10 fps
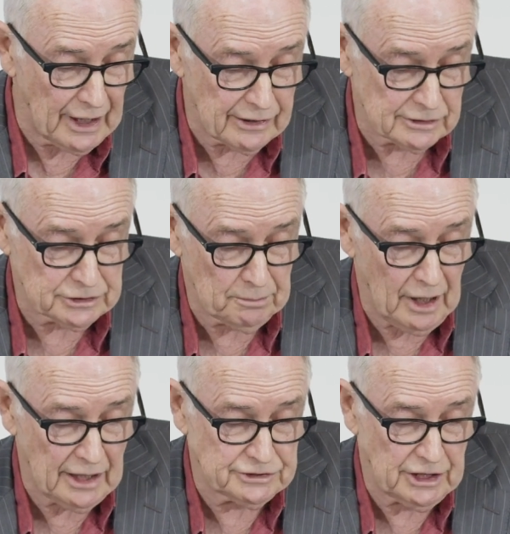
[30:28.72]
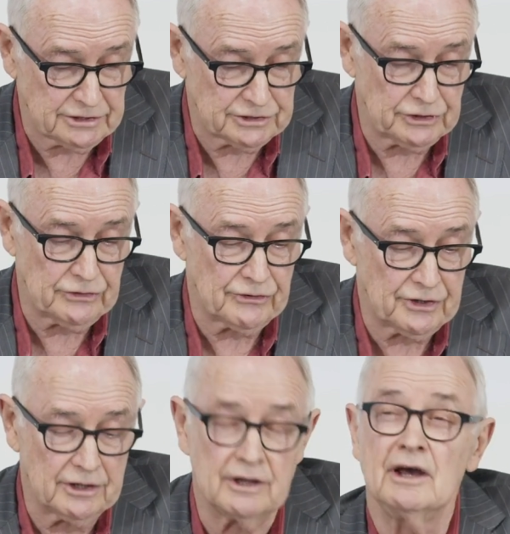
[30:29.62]
supply chain
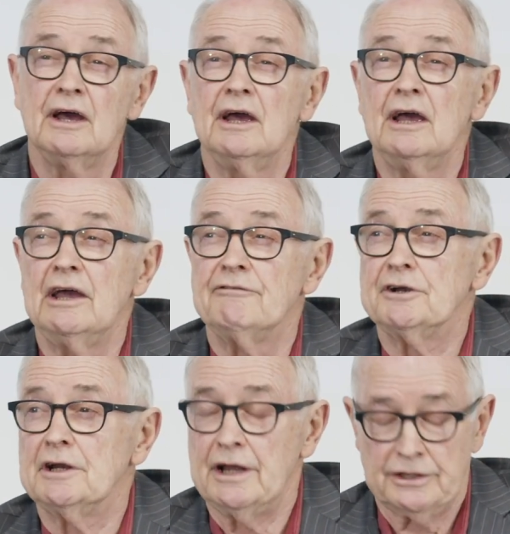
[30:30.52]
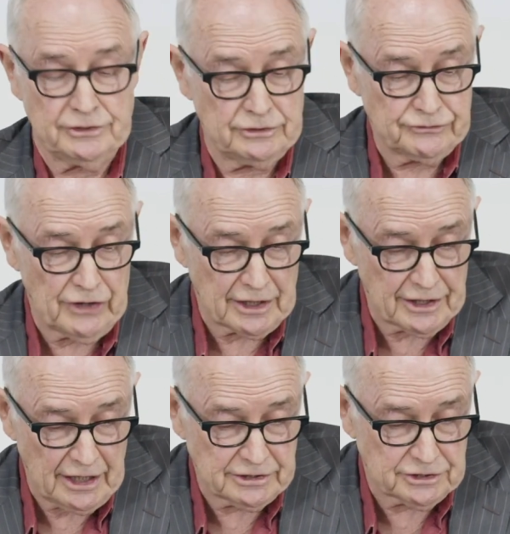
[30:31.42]
security if it led to
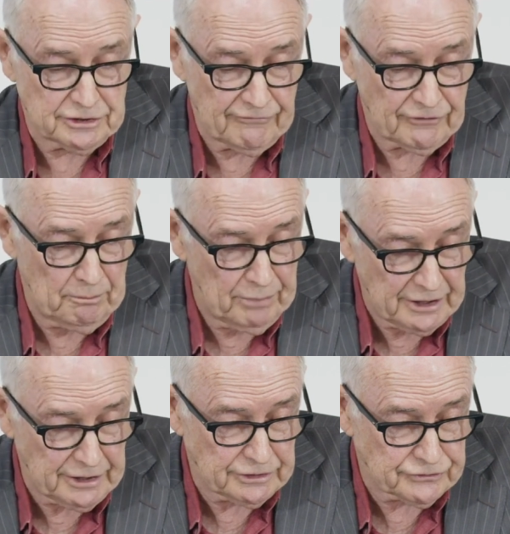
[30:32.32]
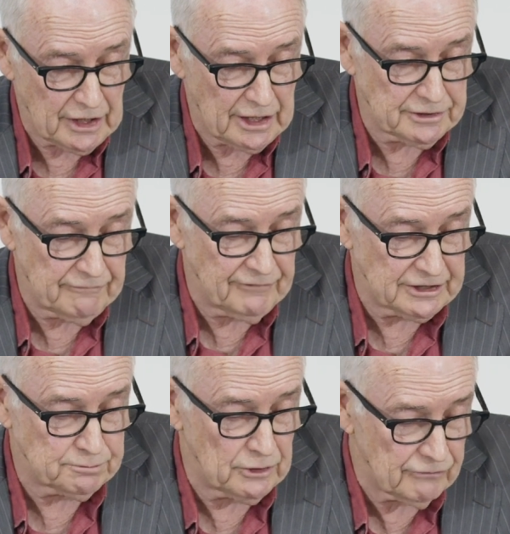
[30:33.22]
truncation of competing trade and
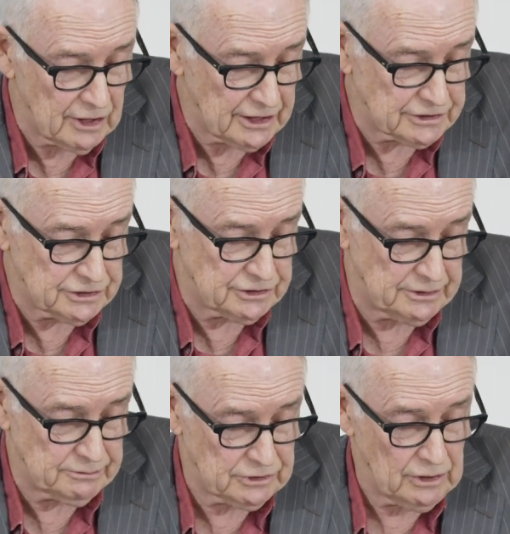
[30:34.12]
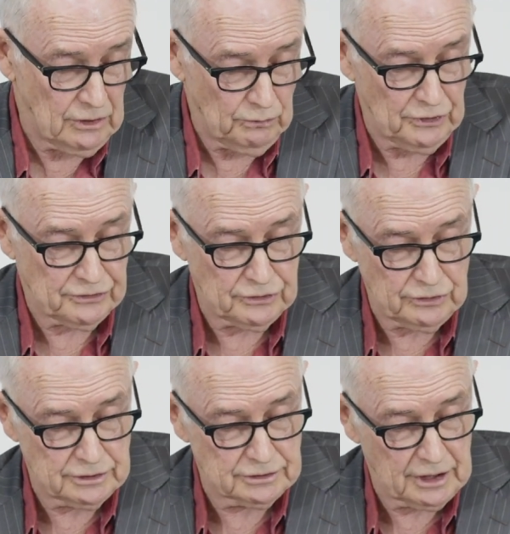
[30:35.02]
investment relationships with
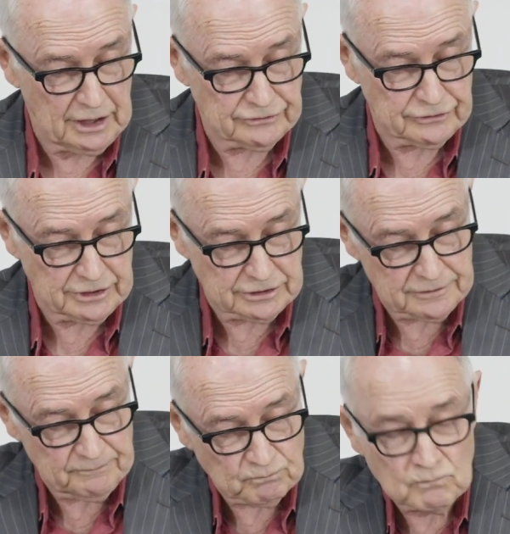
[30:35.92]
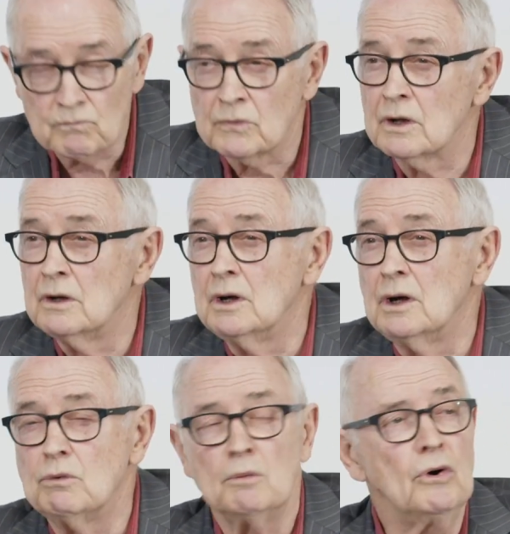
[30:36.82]
third countries.
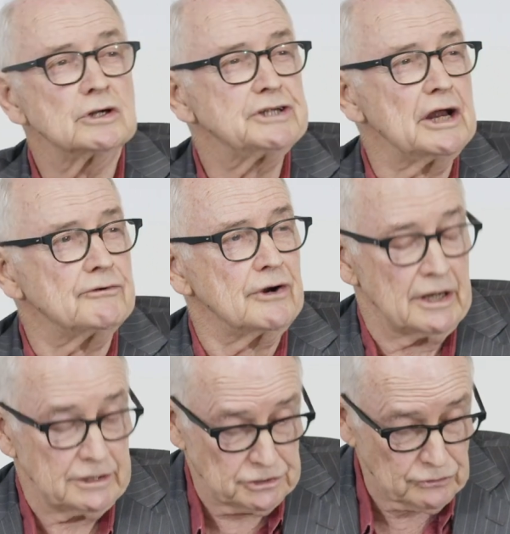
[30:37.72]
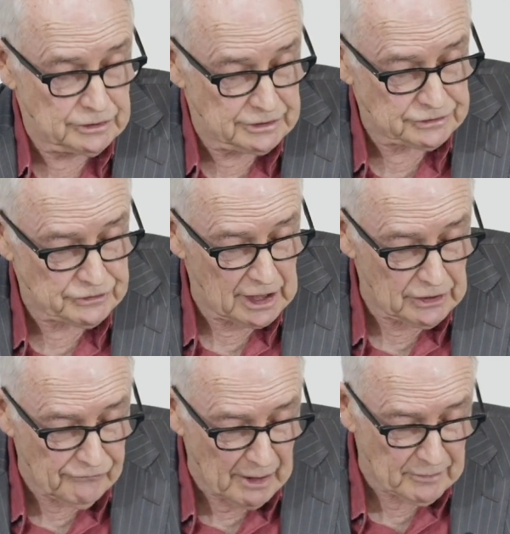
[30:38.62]
Well, more generally, should
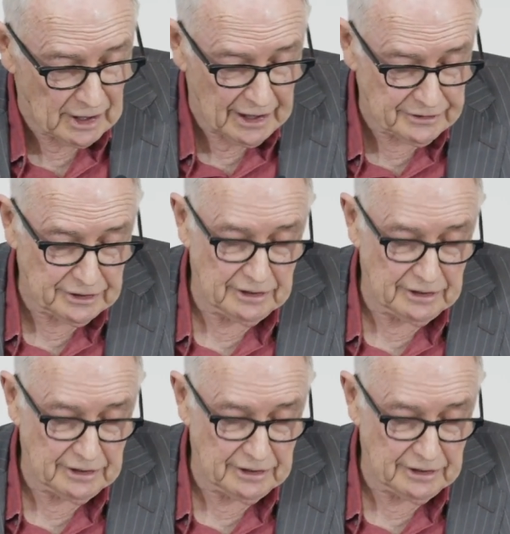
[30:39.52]
Australia emulate the